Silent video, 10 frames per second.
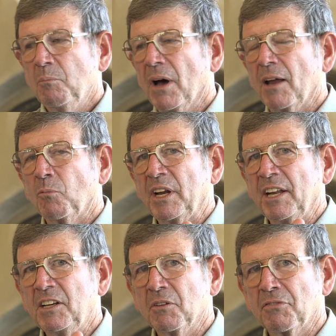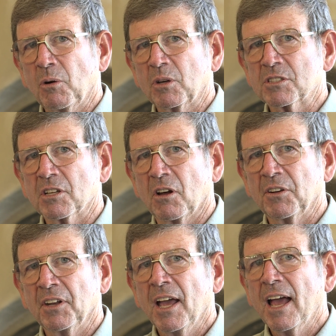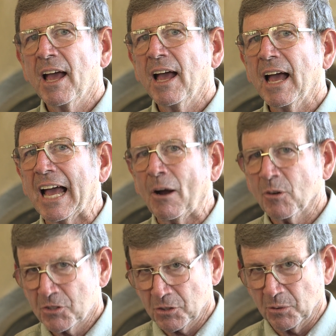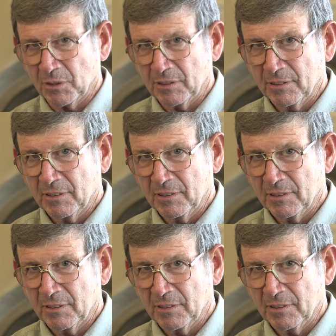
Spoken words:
But we need to focus on our children,